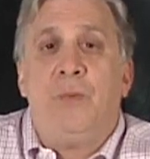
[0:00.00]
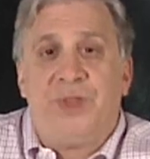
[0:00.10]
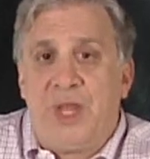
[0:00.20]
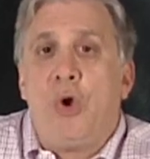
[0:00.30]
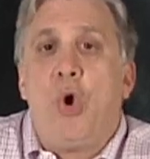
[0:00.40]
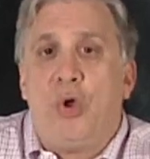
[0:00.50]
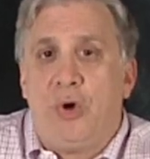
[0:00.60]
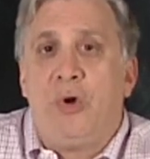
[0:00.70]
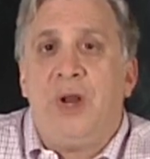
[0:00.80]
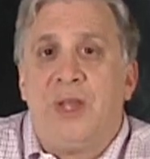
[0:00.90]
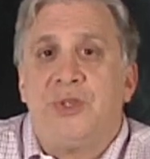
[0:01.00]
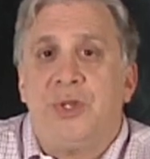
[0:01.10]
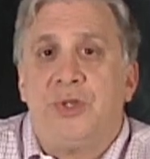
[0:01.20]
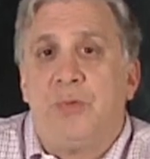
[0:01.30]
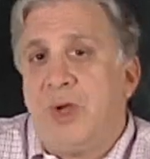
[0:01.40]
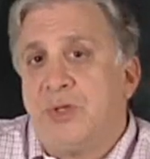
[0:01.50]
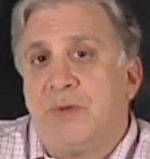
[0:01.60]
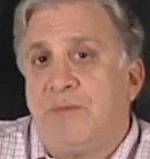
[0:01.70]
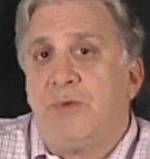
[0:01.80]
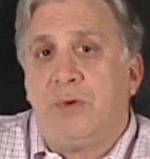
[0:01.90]
what they call an earnout
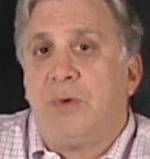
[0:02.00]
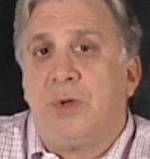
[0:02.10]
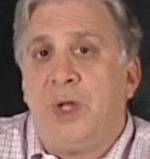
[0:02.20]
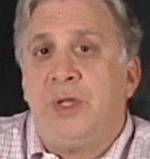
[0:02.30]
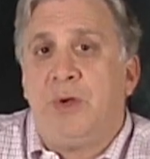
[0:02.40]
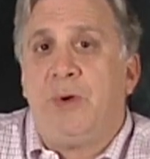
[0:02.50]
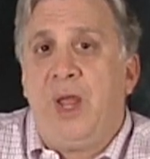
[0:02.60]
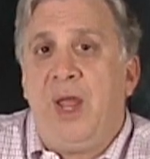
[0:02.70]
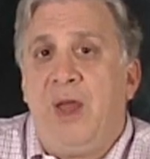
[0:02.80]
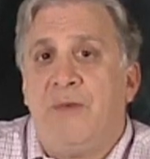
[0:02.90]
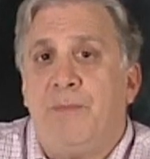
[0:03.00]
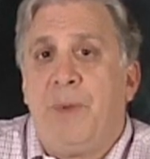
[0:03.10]
situation for a year and a half.